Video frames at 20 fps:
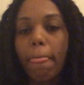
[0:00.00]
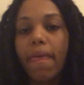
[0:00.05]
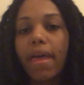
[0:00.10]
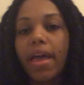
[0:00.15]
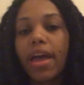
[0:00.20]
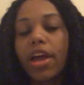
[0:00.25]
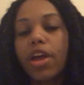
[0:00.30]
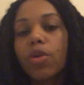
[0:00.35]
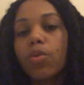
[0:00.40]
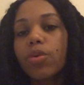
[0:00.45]

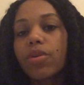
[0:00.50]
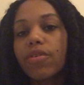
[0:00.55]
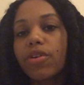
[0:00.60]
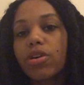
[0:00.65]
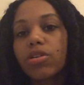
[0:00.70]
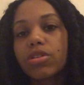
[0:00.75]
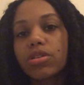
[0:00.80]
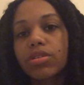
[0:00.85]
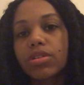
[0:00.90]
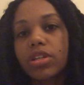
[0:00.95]
and we've
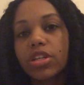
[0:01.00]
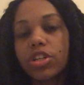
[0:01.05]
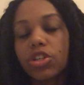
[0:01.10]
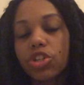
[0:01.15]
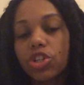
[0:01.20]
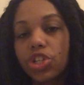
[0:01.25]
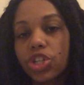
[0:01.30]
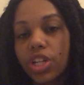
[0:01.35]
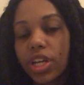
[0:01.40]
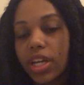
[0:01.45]
also done
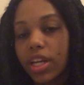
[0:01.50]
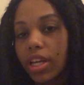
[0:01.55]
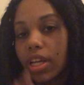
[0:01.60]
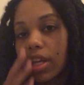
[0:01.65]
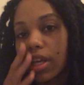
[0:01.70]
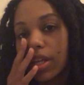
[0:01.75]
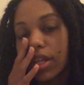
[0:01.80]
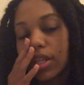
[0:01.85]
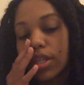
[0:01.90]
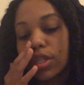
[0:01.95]

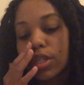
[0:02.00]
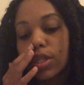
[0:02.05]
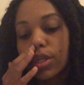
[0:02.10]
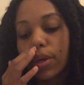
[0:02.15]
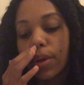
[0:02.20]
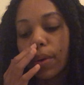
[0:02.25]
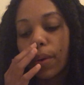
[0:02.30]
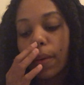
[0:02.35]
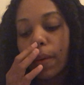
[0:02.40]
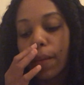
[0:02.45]
shading.
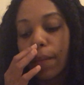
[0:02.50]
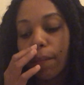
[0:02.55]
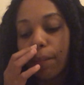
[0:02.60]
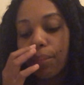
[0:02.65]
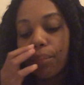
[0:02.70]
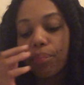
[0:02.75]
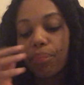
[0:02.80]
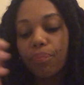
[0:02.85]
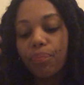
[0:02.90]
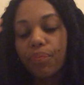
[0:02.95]
So,
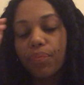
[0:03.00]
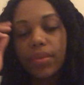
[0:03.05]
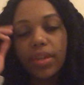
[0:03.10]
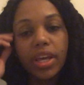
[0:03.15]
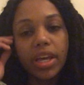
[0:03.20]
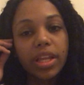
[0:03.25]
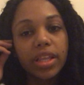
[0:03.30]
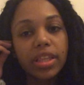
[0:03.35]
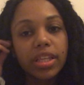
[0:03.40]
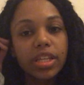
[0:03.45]

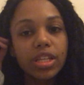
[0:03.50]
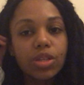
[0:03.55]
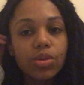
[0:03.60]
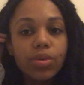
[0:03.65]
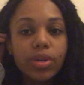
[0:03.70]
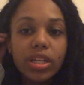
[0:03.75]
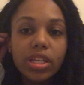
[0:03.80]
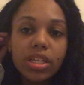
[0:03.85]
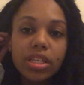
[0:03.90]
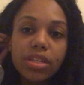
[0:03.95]
in this
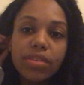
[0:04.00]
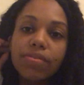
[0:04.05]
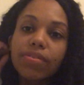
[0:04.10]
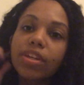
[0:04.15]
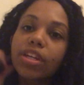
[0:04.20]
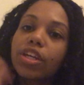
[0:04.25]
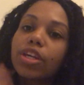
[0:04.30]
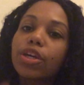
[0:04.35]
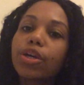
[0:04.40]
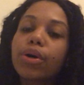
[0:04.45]
week's
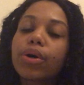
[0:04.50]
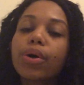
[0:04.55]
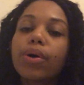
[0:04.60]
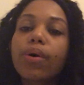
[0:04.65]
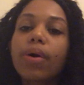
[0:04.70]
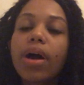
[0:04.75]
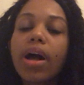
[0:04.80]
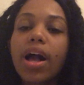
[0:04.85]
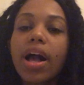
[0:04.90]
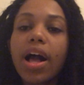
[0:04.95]

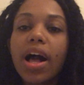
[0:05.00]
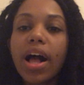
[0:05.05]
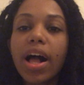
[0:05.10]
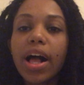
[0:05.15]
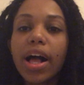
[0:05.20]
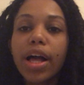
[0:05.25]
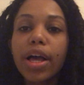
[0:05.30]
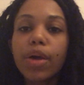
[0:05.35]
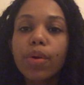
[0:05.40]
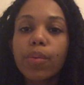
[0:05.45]
video,
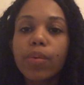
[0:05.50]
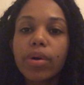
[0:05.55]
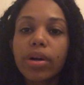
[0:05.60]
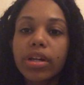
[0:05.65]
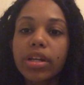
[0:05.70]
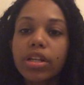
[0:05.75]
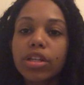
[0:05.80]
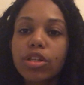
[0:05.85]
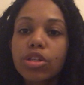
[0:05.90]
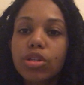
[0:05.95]
I
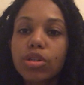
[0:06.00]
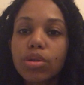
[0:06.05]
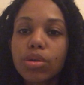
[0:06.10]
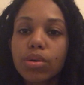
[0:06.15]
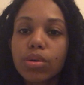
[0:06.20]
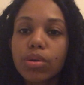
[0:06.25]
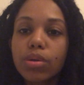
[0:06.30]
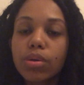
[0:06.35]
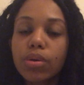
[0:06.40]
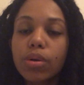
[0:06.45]
wanted
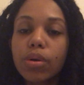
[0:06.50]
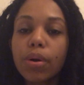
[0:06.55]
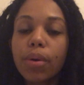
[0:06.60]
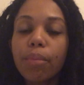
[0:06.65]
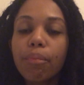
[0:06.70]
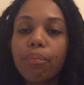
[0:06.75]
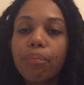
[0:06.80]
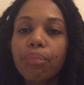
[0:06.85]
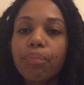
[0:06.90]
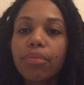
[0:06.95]
to
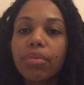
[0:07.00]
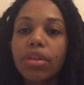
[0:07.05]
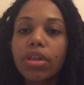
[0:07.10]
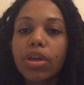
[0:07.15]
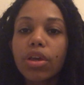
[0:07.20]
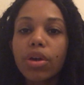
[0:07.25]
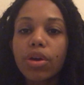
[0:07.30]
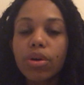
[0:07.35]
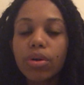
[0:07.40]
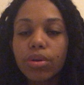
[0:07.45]

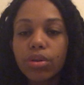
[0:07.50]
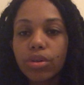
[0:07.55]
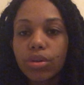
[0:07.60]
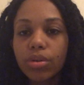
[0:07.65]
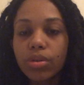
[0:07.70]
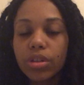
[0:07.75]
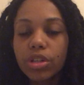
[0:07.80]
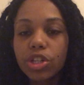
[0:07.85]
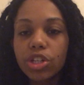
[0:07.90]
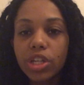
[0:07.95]
go through
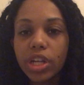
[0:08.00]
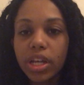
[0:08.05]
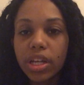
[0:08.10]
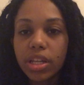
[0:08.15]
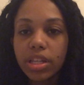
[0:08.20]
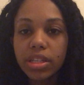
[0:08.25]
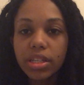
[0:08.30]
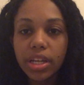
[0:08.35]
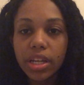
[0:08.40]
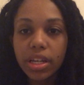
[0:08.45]
the shading
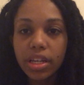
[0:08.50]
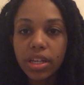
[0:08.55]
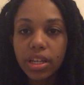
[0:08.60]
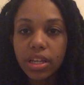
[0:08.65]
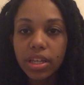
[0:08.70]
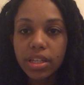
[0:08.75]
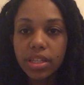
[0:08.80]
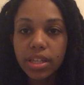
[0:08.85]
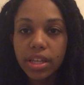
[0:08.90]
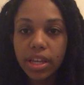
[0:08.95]

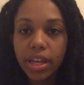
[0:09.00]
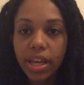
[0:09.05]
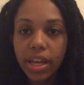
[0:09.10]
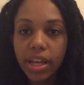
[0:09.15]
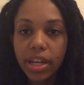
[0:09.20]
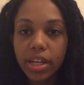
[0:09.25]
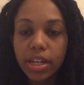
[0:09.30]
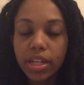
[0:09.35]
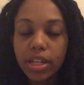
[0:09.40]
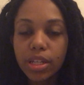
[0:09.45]
techniques
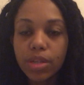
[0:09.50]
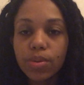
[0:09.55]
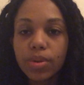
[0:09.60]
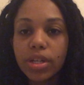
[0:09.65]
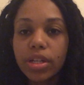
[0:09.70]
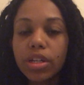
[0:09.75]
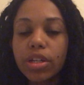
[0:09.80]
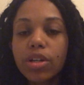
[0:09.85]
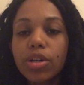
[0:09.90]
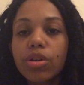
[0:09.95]
again because we
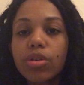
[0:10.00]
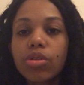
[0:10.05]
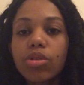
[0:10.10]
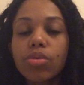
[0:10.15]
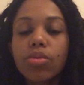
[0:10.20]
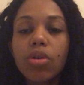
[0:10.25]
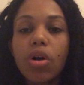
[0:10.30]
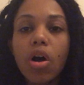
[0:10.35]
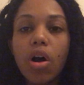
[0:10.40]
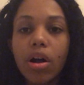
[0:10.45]
didn't go
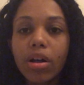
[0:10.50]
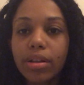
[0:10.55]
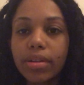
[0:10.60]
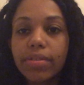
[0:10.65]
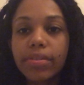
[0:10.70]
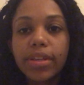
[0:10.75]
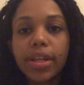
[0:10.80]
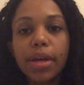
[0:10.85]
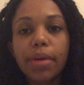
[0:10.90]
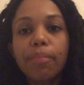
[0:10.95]
through all of
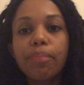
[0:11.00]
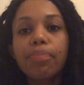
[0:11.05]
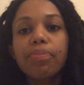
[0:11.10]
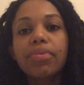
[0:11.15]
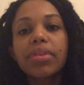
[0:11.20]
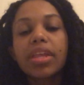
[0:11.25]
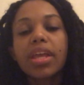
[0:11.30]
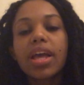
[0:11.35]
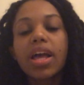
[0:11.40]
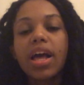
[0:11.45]
them.
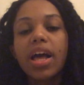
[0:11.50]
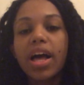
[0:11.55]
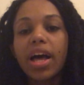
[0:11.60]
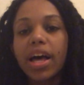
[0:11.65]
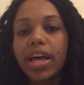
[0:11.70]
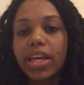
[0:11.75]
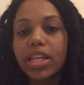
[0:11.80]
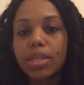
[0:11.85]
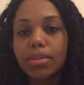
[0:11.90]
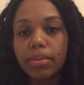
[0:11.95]
I
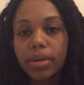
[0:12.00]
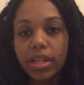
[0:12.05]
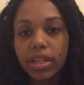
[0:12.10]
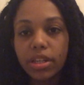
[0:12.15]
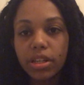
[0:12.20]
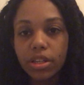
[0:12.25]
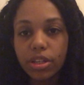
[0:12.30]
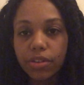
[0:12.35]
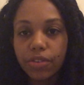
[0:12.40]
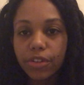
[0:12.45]
explained the
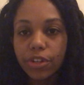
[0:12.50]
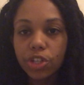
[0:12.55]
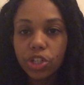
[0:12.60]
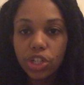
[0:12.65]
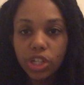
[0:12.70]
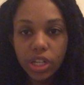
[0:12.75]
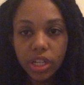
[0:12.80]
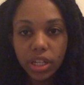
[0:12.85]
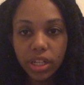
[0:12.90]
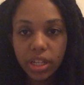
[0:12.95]
different
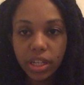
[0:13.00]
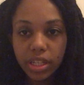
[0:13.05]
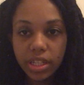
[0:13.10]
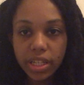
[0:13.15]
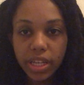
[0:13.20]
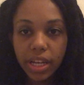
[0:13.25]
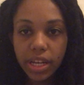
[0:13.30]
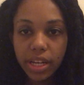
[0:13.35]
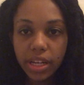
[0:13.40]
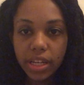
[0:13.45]
shading
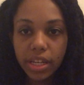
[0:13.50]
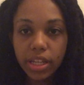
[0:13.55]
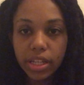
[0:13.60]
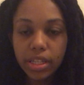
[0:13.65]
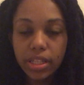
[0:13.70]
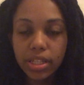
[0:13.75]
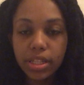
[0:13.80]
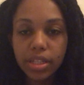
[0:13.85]
techniques,